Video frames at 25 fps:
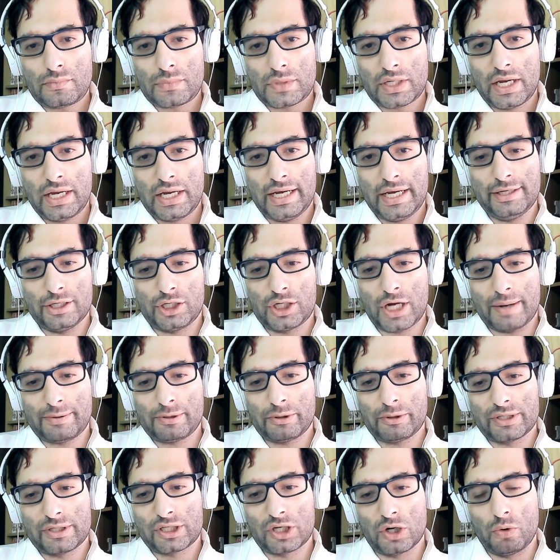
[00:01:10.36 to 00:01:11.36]
and the
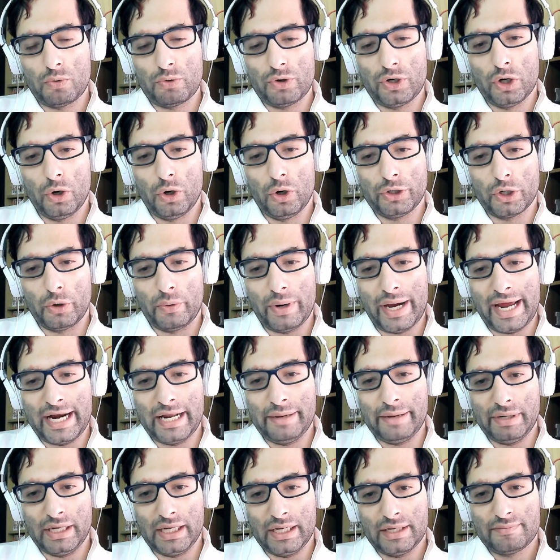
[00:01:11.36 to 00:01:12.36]
chapter is called "Know Your
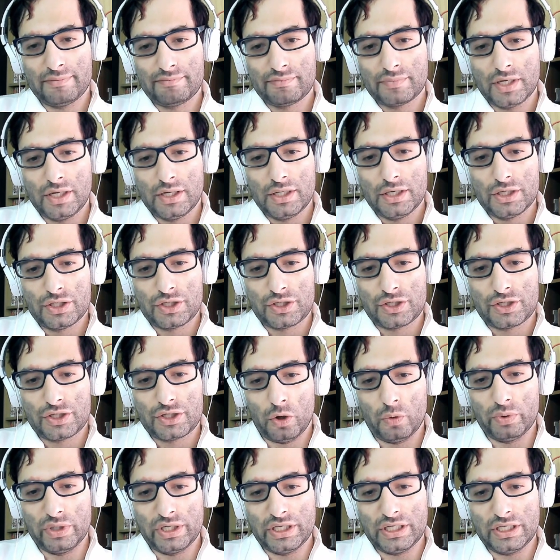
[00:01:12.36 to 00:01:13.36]
Enemy." So
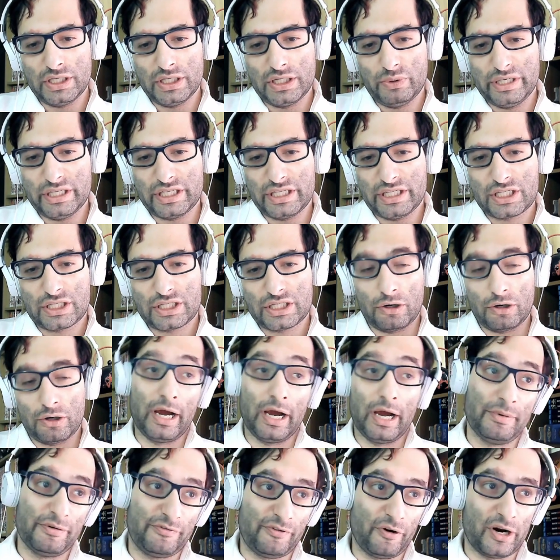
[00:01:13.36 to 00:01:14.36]
we we oh
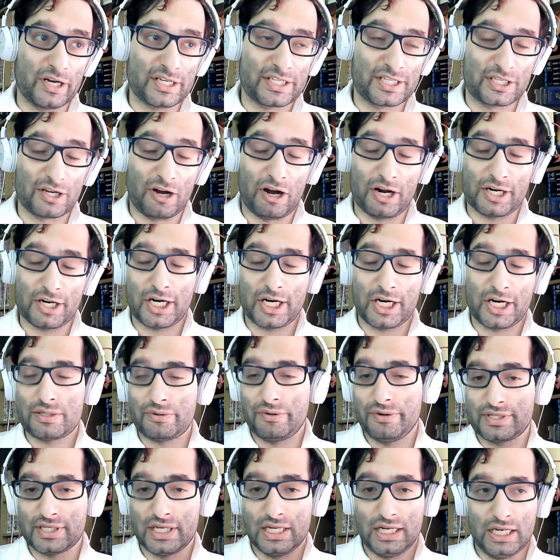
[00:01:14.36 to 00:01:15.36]
yeah. Before I start, guys,
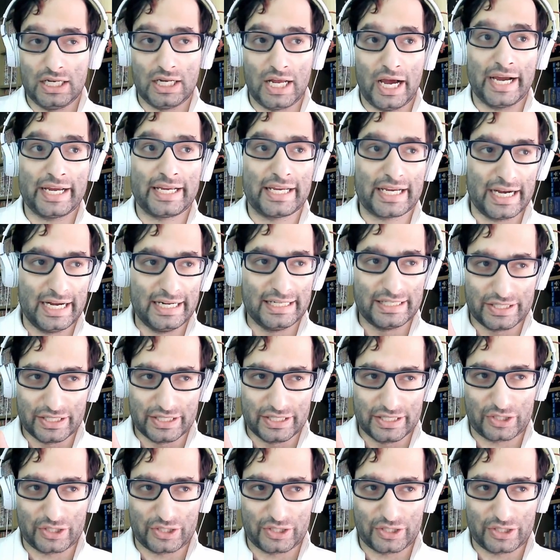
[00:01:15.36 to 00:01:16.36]
remember to like and
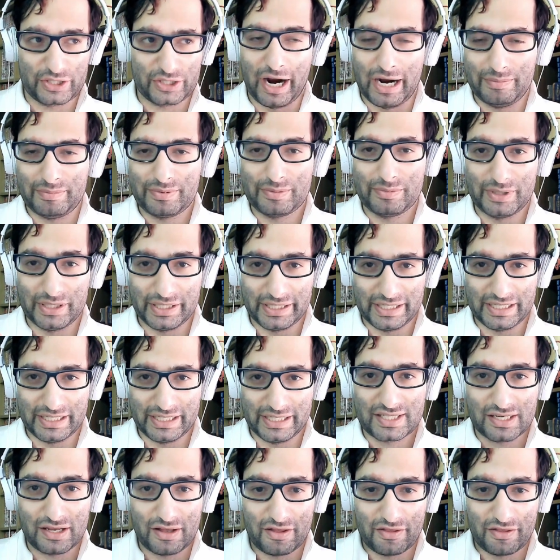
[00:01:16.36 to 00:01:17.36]
subscribe,
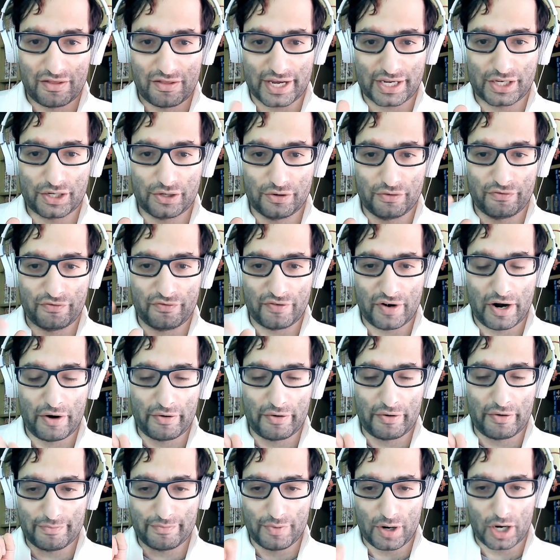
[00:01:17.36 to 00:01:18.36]
please. Thank you
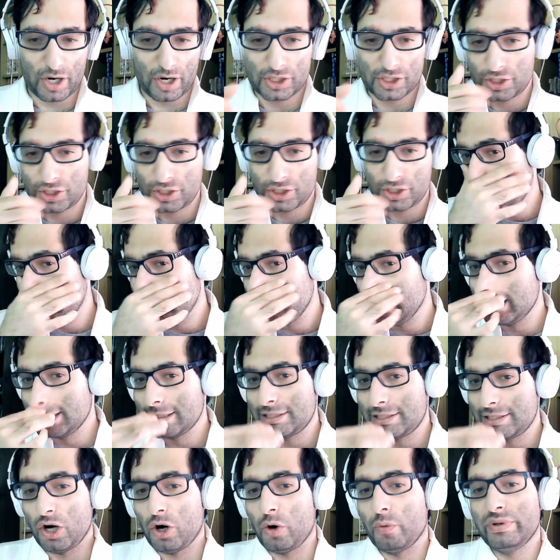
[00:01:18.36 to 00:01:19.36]
very much.
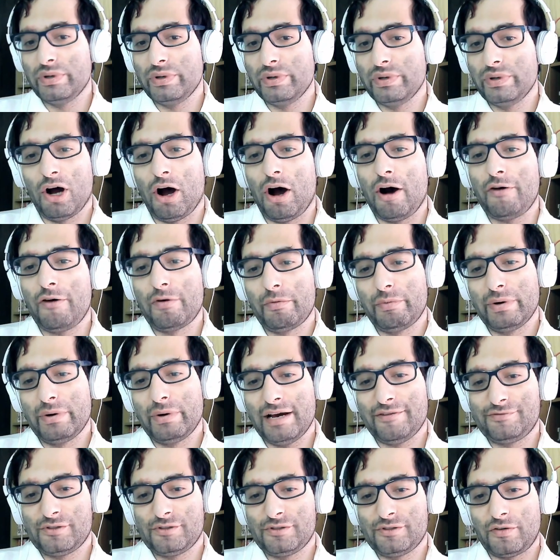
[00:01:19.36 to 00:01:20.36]
So we start off where we
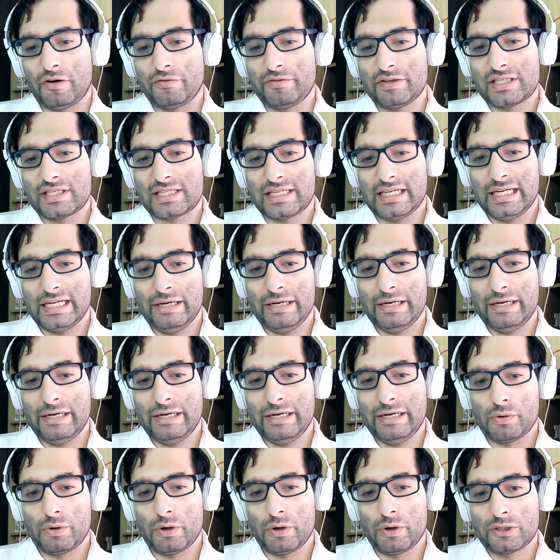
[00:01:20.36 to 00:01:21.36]
left off, obviously, with
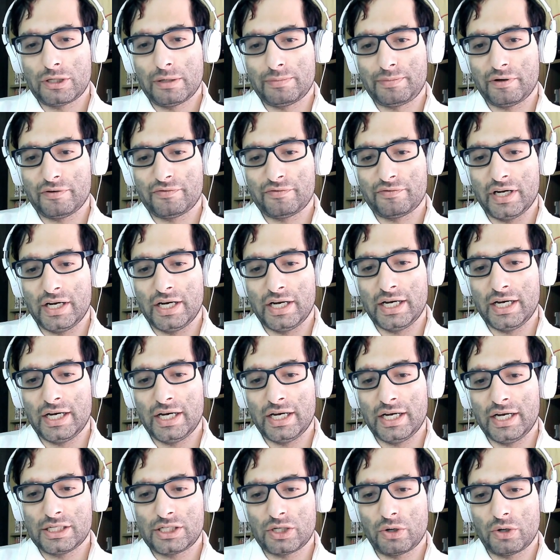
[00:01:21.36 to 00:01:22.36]
Jiro on top of uh,
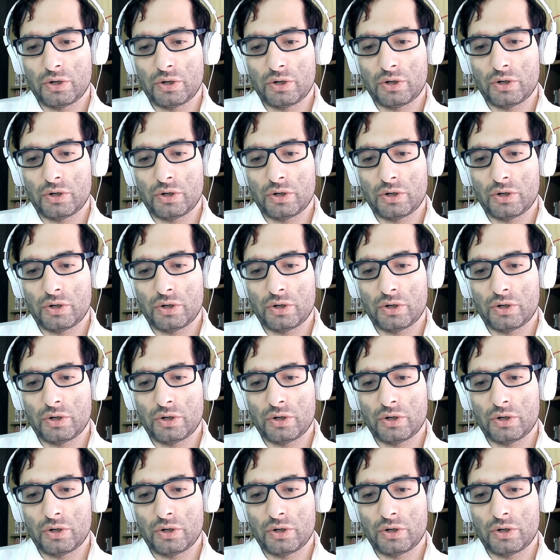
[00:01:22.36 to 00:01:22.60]
uh, to uh,